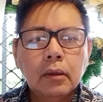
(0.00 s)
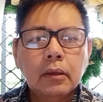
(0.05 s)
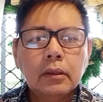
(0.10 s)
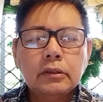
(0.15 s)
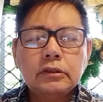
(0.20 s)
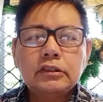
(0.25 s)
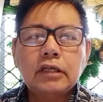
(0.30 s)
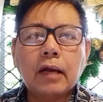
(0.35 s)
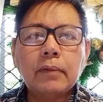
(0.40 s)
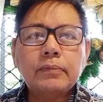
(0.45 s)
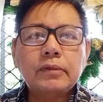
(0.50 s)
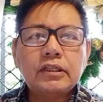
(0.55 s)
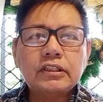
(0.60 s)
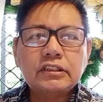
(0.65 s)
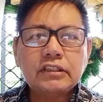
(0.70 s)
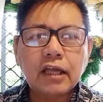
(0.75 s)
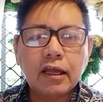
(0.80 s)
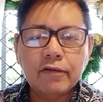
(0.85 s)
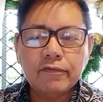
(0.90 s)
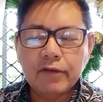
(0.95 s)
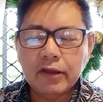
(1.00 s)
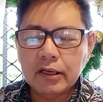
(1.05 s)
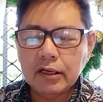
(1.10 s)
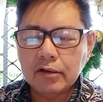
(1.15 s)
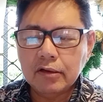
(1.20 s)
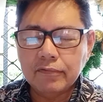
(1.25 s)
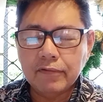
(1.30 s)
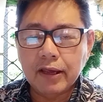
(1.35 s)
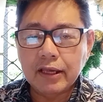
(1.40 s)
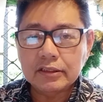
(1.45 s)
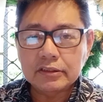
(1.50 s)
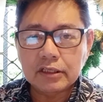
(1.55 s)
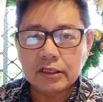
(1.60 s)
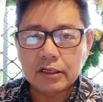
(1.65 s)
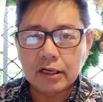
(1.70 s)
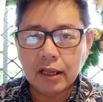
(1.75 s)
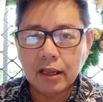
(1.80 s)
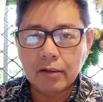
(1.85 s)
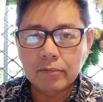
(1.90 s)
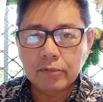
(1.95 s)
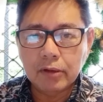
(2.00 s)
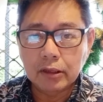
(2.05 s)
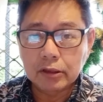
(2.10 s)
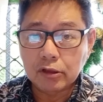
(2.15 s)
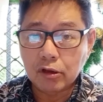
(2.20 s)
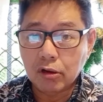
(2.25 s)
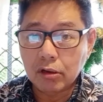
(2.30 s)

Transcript: Chapter 7 of HRM will talk